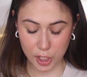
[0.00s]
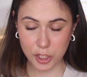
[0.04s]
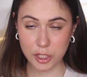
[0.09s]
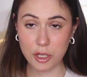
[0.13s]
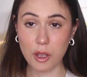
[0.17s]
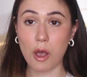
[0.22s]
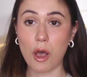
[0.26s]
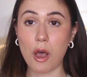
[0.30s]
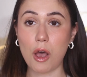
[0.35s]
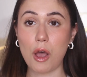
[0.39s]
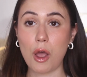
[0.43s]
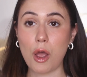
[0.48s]

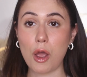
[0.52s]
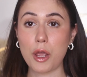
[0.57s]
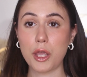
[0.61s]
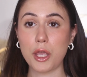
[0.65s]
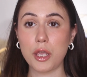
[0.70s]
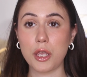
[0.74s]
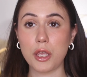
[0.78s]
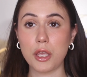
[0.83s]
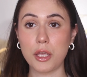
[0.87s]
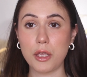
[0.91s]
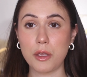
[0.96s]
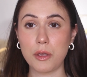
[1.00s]
So
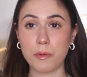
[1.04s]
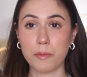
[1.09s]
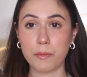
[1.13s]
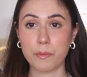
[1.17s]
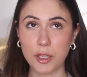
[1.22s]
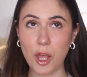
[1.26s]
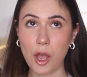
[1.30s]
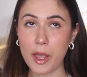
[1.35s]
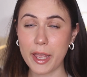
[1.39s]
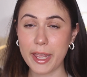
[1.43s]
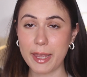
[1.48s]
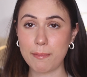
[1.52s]
I,
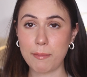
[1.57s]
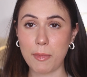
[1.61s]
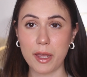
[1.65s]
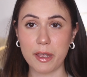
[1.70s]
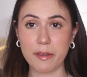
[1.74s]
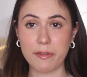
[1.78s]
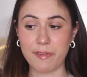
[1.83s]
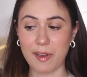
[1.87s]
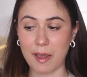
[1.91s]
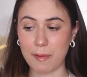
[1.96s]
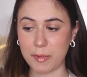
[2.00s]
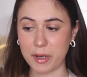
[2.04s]
not in
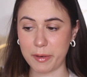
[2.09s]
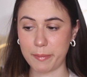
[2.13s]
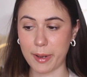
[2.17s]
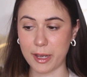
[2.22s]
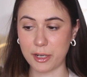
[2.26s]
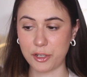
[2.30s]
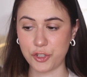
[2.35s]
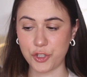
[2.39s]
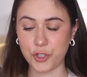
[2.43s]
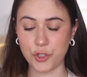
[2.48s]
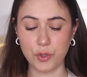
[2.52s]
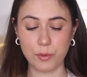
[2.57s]
my family
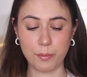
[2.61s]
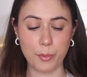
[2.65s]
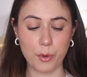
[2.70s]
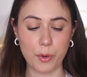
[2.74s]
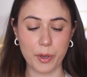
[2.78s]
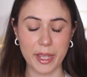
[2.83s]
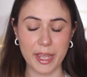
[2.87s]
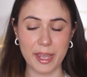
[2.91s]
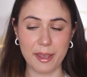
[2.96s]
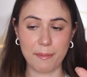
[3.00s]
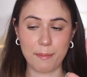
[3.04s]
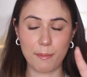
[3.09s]
bathroom,
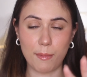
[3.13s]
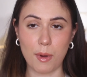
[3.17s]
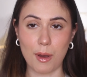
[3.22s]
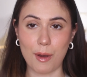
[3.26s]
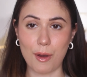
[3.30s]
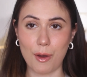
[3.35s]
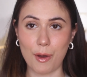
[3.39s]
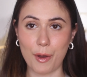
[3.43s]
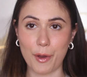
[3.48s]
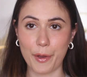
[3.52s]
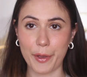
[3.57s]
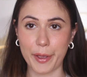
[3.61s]
but in
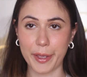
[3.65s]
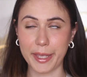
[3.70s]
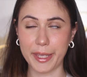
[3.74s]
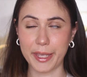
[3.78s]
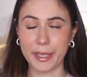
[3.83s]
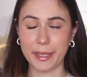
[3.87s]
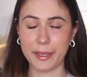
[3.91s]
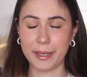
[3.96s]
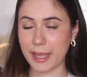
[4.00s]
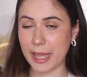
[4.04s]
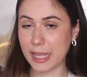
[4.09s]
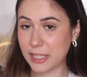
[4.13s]

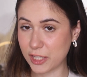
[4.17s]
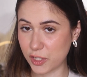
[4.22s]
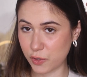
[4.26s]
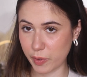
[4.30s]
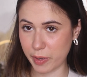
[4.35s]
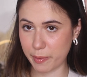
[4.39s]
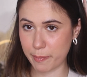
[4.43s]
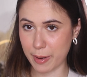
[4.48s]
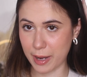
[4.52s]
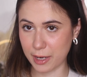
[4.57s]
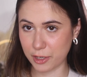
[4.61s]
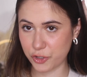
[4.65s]
my
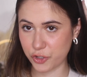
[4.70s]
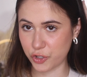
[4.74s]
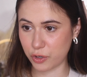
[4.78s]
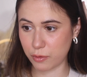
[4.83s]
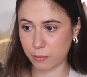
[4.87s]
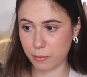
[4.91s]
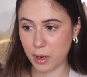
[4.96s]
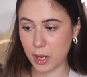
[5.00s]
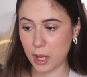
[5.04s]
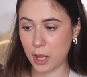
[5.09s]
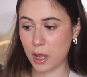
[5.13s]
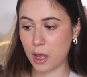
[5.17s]
ensuite
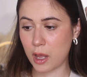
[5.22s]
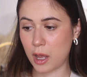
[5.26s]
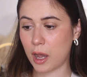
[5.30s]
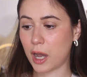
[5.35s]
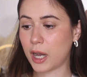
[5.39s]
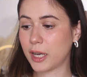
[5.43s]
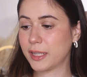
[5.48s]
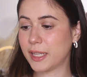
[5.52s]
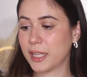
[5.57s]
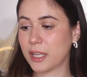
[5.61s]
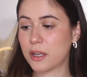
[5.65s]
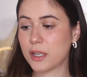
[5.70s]
bathroom,
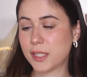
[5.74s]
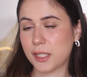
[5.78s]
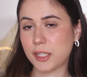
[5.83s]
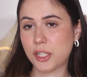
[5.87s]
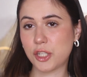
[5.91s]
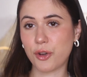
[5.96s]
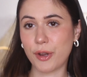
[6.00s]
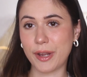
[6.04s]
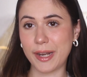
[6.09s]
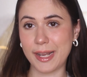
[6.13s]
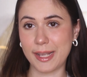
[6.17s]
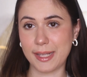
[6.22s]
I think because the
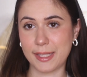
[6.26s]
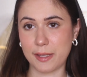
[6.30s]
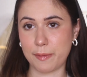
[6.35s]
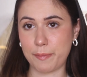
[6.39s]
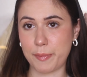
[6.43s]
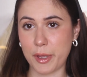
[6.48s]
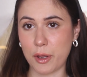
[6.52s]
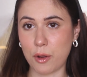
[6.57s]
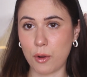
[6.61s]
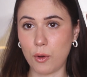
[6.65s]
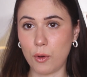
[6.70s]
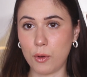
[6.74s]
toilet is a
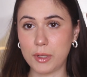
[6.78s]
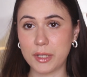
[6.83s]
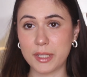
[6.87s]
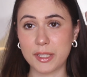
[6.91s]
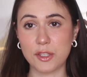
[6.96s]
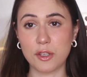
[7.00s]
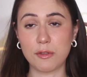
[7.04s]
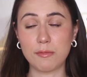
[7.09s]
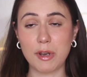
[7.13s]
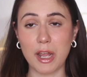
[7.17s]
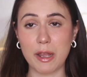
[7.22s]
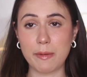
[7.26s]
bit old,
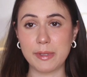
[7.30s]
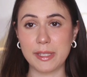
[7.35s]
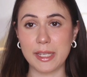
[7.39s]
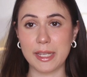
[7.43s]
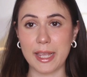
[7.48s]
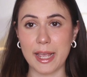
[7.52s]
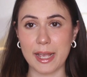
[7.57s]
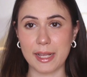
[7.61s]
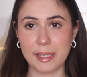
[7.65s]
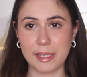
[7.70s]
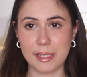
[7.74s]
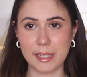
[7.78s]
sometimes it
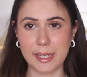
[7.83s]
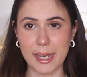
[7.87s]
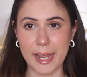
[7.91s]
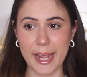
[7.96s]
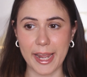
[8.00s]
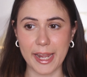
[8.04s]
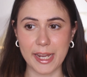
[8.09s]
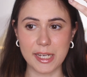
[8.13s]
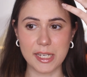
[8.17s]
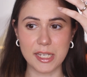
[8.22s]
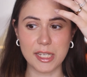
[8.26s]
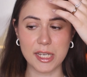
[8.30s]
gets
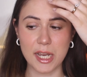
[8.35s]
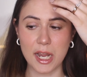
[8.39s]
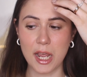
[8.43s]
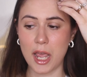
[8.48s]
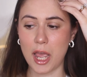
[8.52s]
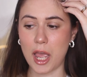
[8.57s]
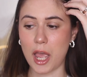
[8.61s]
stained,